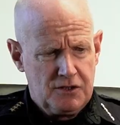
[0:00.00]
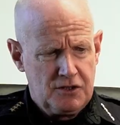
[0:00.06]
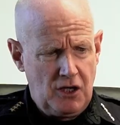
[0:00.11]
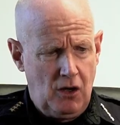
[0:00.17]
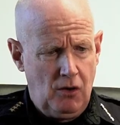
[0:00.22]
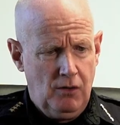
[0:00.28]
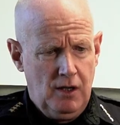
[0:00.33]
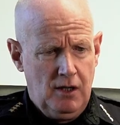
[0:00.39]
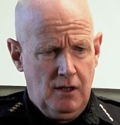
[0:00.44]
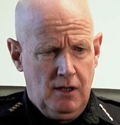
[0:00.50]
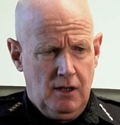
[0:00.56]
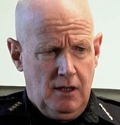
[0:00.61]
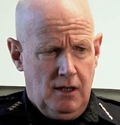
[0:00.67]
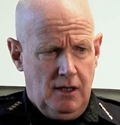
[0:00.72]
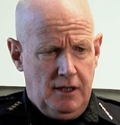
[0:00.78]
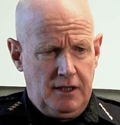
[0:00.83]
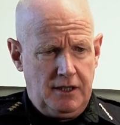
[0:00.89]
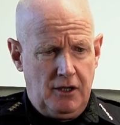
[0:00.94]
So
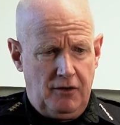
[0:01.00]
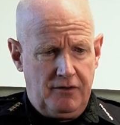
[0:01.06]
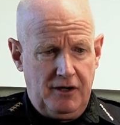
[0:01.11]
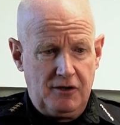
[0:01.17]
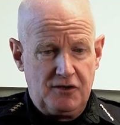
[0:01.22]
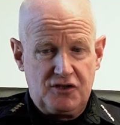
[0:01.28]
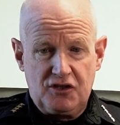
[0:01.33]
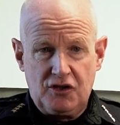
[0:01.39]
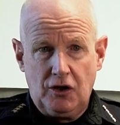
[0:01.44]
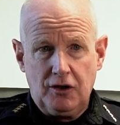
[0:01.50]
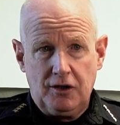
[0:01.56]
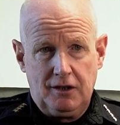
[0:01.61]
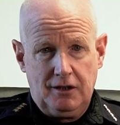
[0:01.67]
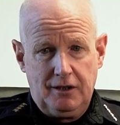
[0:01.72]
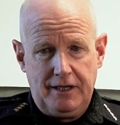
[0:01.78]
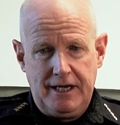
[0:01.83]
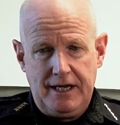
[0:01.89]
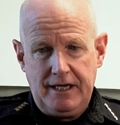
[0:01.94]
you know, there's
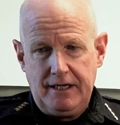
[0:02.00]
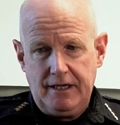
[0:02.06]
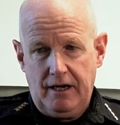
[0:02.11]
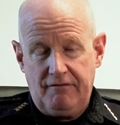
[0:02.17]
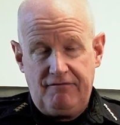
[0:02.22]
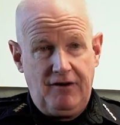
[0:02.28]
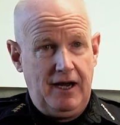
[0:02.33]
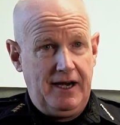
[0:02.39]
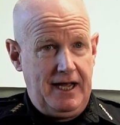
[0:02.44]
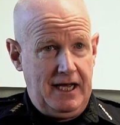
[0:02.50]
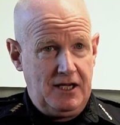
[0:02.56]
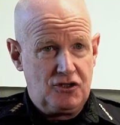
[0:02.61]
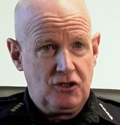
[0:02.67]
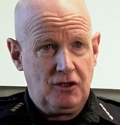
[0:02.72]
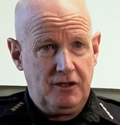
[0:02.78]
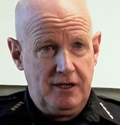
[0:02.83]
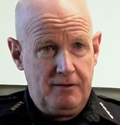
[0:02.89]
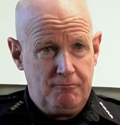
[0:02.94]
certainly a
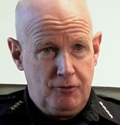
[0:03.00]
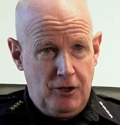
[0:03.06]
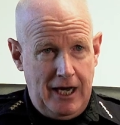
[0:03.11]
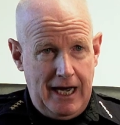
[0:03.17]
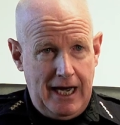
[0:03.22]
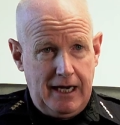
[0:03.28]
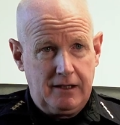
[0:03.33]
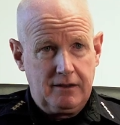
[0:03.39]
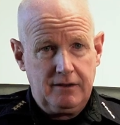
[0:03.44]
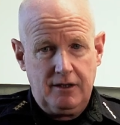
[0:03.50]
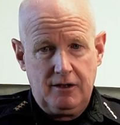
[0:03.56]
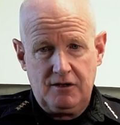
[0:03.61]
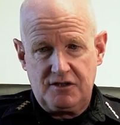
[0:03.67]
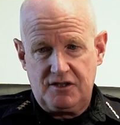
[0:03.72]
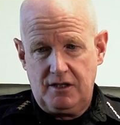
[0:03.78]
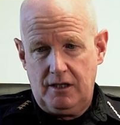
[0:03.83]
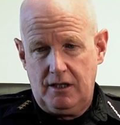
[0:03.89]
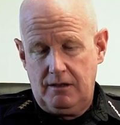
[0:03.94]
financial impact,
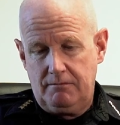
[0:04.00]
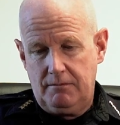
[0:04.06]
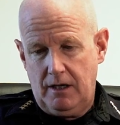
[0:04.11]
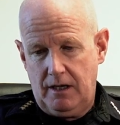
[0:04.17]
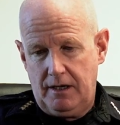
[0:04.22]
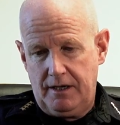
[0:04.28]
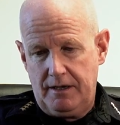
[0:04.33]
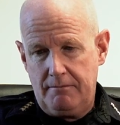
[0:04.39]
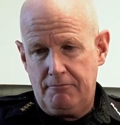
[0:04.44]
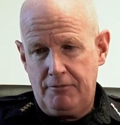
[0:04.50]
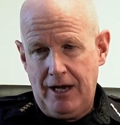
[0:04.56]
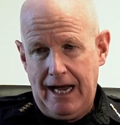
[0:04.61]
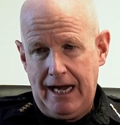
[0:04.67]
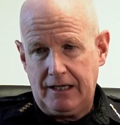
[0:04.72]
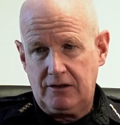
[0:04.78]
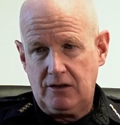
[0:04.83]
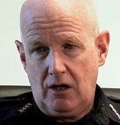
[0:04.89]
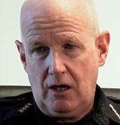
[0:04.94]
there's a, an
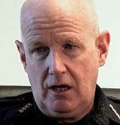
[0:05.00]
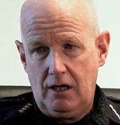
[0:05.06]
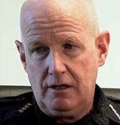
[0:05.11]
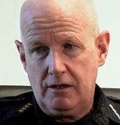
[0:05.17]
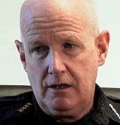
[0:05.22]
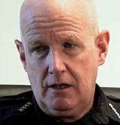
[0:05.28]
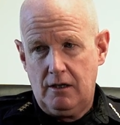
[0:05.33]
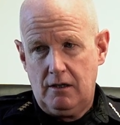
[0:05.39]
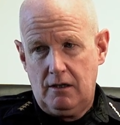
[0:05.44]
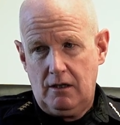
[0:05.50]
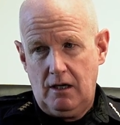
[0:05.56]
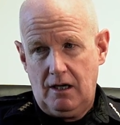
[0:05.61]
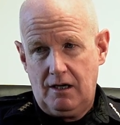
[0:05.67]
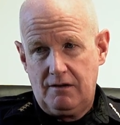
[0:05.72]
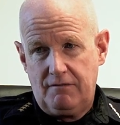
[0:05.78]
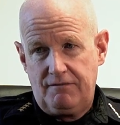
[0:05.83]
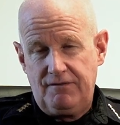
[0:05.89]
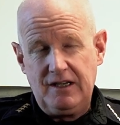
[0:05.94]
impact on
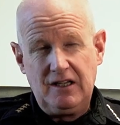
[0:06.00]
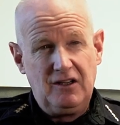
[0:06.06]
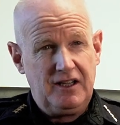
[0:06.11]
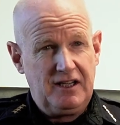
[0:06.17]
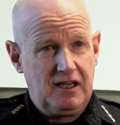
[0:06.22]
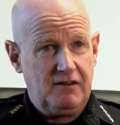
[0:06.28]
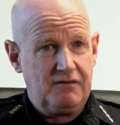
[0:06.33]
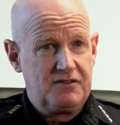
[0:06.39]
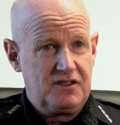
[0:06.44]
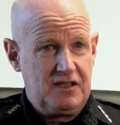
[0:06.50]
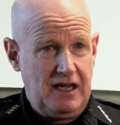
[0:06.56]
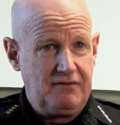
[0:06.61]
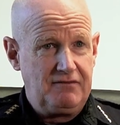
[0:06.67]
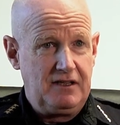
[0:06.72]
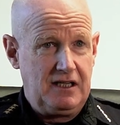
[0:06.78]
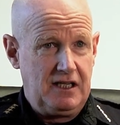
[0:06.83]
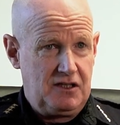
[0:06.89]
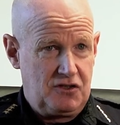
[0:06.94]
a feeling of
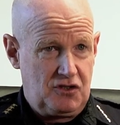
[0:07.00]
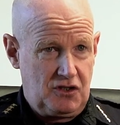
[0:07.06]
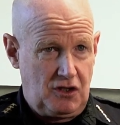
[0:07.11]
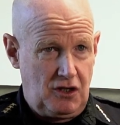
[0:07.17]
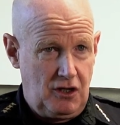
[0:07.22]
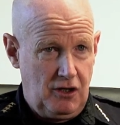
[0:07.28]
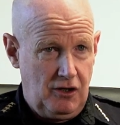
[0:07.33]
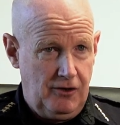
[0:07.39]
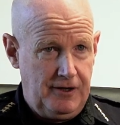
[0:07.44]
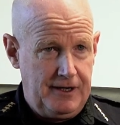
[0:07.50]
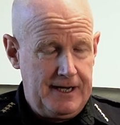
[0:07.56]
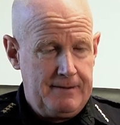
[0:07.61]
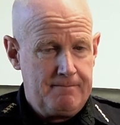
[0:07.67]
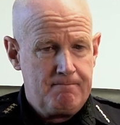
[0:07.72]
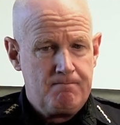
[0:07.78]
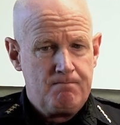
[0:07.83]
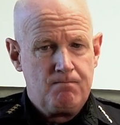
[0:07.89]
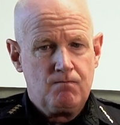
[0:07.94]
safety and security,
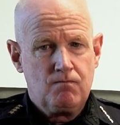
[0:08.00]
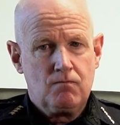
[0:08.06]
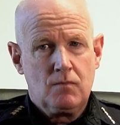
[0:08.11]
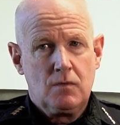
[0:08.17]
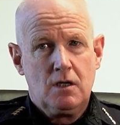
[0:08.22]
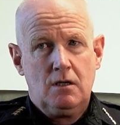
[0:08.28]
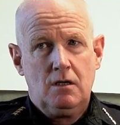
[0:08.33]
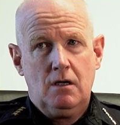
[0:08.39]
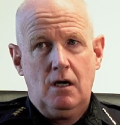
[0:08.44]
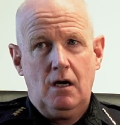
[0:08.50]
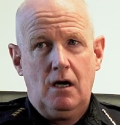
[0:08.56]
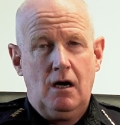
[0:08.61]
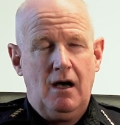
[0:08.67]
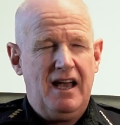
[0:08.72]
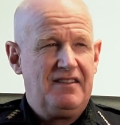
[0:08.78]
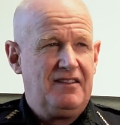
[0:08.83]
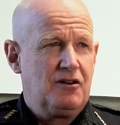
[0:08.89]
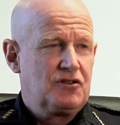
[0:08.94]

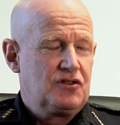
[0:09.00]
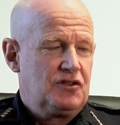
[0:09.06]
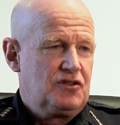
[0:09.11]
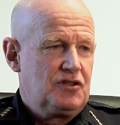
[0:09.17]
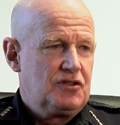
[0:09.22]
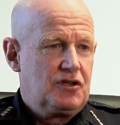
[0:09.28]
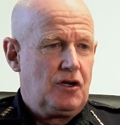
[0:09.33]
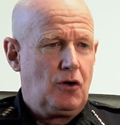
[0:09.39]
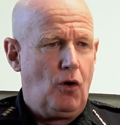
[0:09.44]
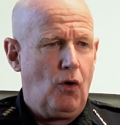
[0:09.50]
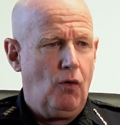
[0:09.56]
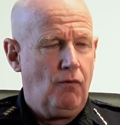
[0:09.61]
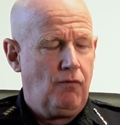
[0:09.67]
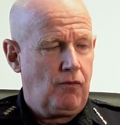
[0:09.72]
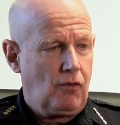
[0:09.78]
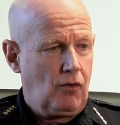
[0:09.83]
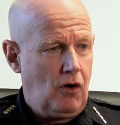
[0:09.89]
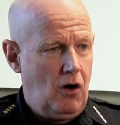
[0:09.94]
uh, and there's a, just an
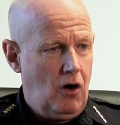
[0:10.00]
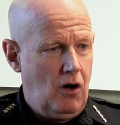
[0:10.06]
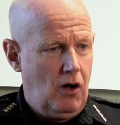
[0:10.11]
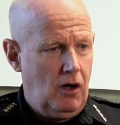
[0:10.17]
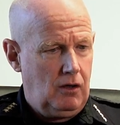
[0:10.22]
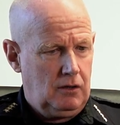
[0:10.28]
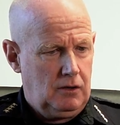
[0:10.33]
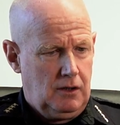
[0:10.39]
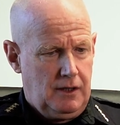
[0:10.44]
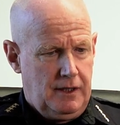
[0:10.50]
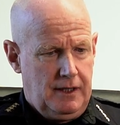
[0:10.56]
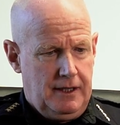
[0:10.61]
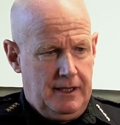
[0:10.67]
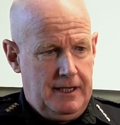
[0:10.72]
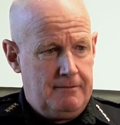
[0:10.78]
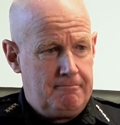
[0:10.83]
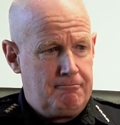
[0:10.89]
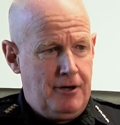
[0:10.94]
overall
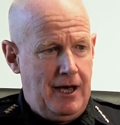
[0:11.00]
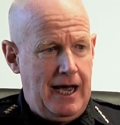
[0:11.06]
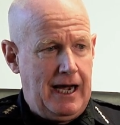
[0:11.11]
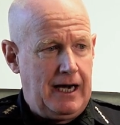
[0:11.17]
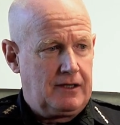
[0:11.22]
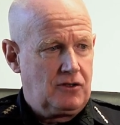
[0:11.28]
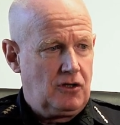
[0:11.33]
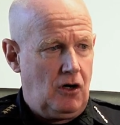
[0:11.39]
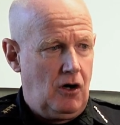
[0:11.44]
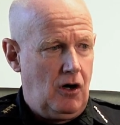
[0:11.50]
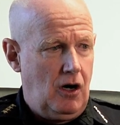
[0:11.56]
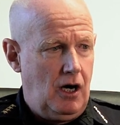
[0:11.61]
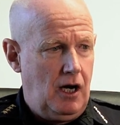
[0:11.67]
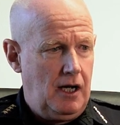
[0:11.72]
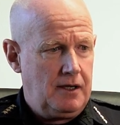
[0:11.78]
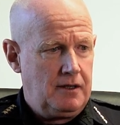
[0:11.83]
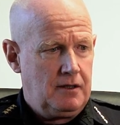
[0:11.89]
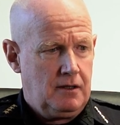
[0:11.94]
impact
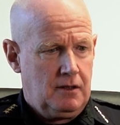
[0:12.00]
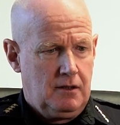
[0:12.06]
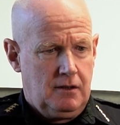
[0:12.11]
on